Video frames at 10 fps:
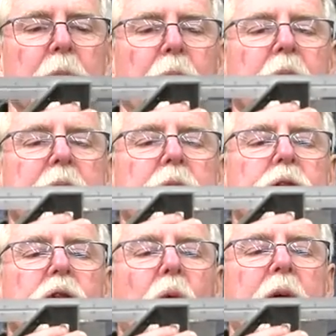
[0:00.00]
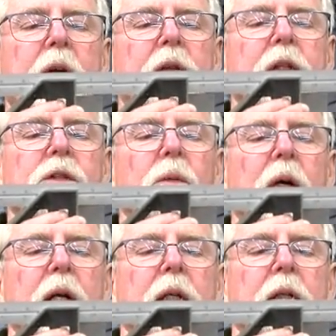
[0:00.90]
completely square this
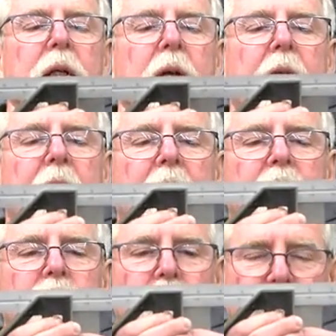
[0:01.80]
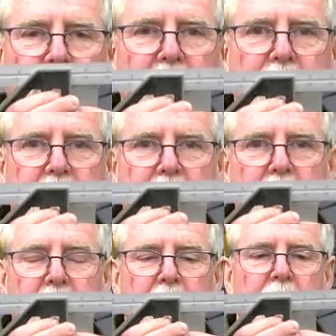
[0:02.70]
way and straight.
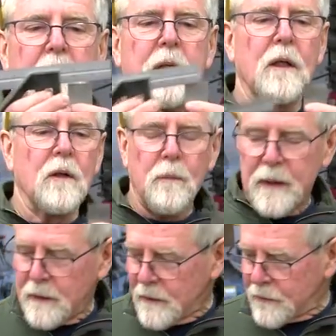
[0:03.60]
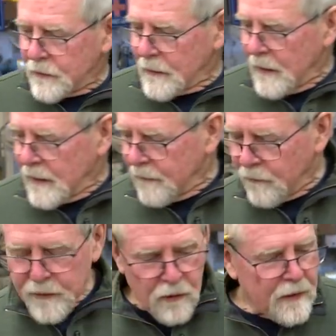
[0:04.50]
Because
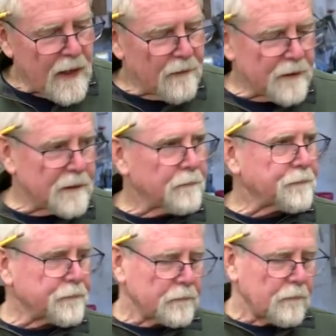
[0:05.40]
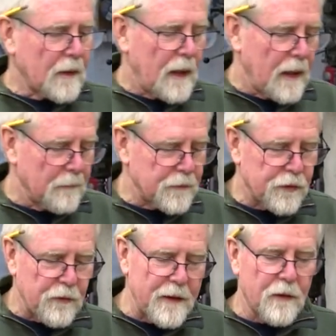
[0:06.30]
if we don't have it
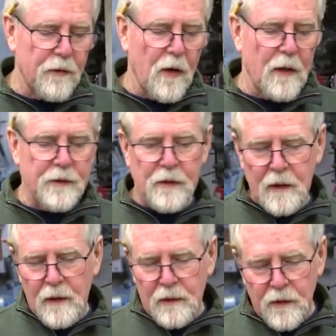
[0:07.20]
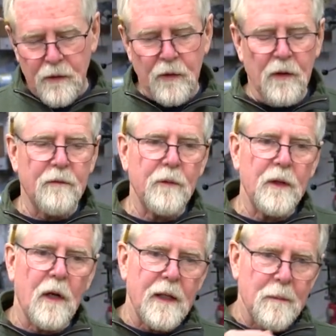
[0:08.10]
straight across the curve,
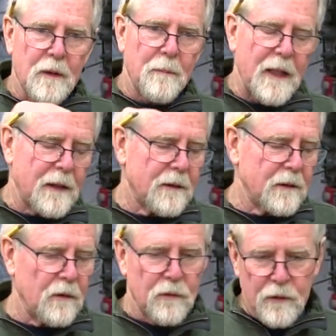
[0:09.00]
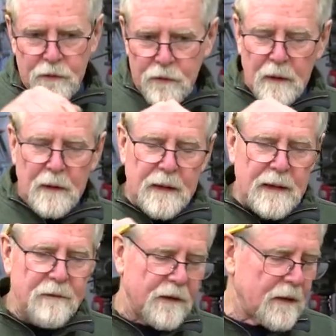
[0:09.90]
we're not able to make good
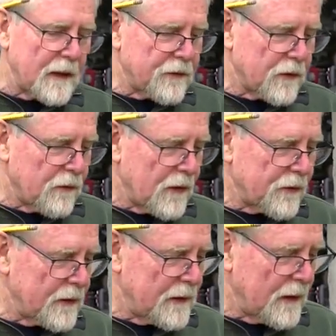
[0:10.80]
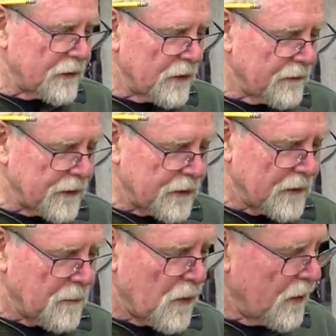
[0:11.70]
even cuts across the surface
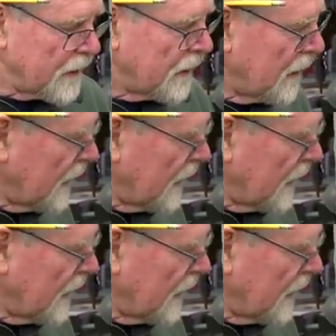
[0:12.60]
of the board.